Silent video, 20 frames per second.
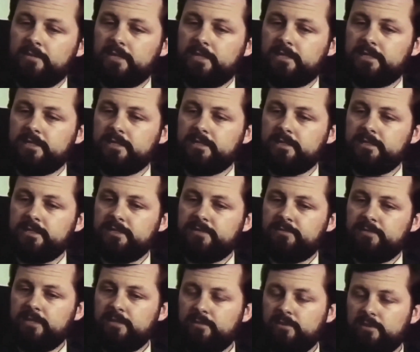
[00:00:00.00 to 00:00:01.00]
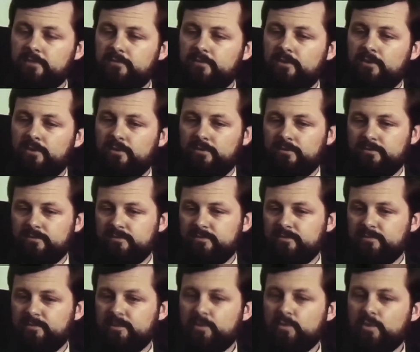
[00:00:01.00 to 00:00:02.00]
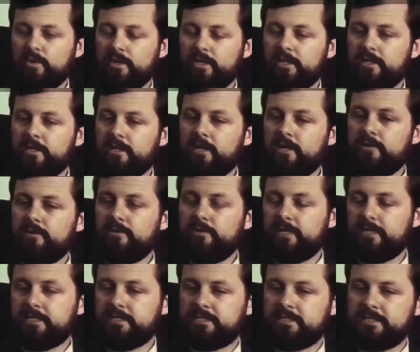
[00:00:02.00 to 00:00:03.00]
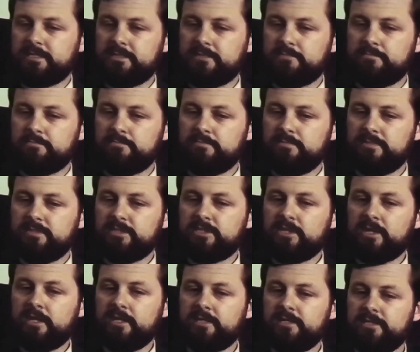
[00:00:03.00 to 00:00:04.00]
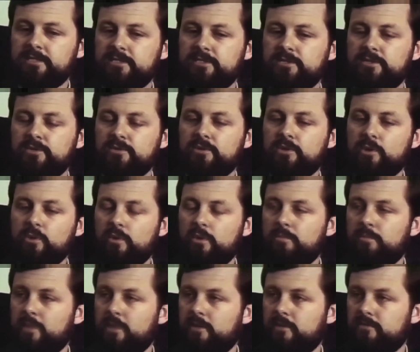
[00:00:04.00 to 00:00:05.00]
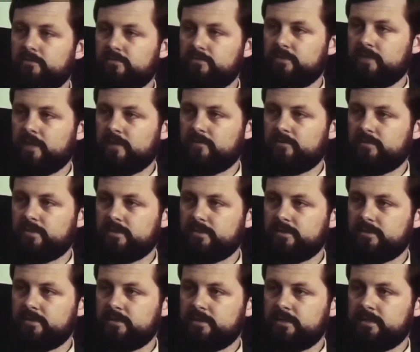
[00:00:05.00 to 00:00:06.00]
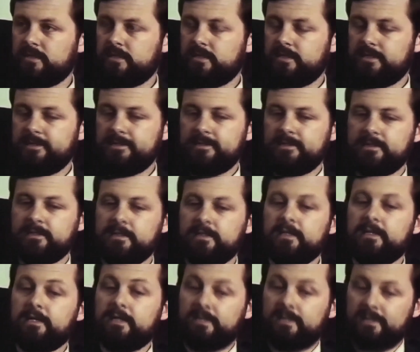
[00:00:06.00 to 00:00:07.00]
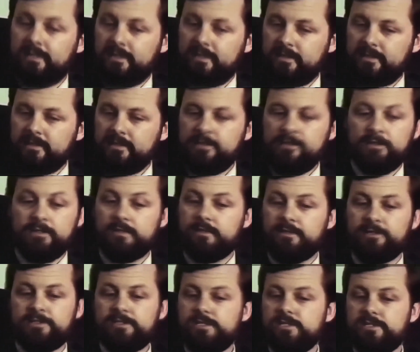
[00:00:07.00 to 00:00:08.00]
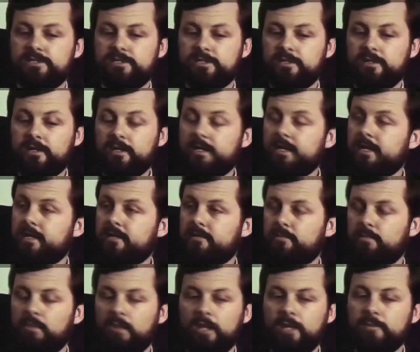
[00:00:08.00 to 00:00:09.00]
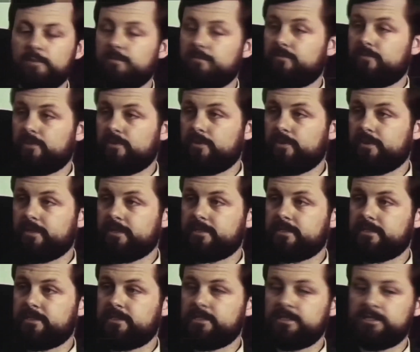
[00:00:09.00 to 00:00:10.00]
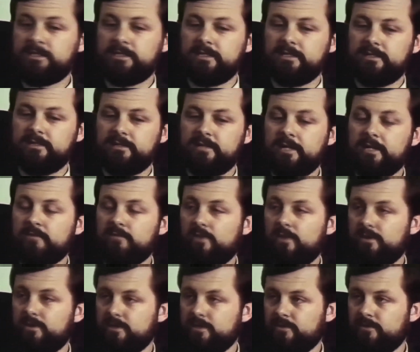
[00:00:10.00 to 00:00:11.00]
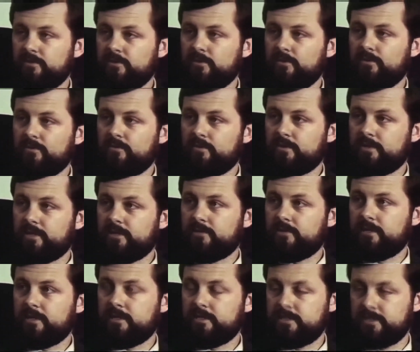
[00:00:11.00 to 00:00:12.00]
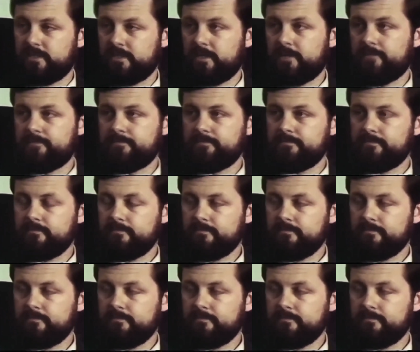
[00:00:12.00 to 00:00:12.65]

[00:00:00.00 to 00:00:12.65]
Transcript: But these people have all been working together as um, scientists who go above governments. And look, they're sincere. I can't blame them for doing this. It's just that they have lost control of what they tried to set up.